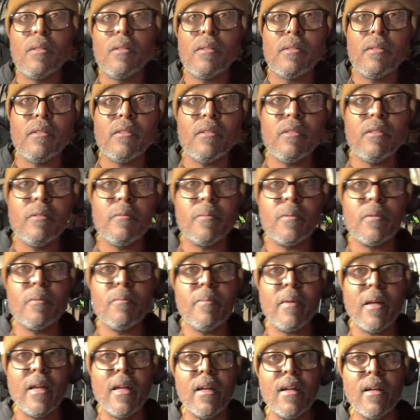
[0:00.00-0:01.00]
Do you
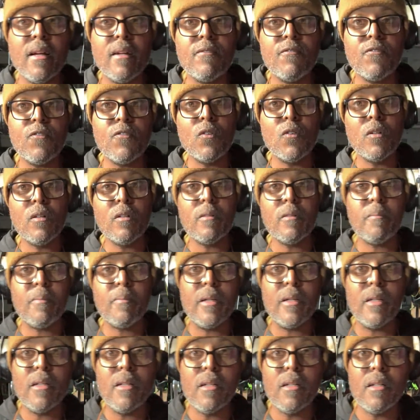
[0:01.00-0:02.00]
prepare for the
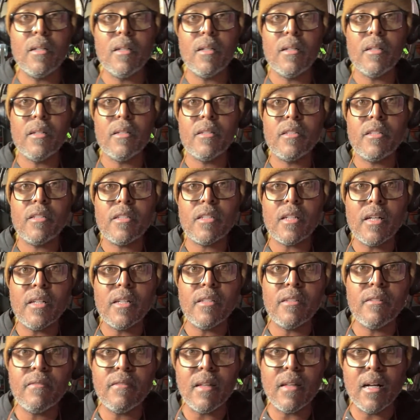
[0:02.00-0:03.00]
purge? I
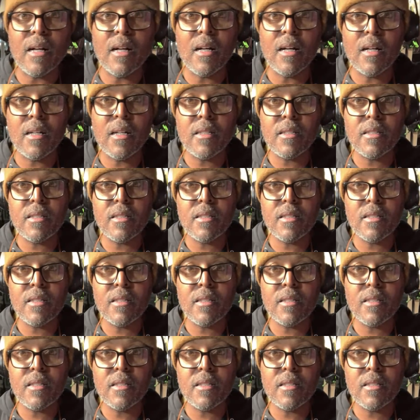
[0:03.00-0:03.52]
do not.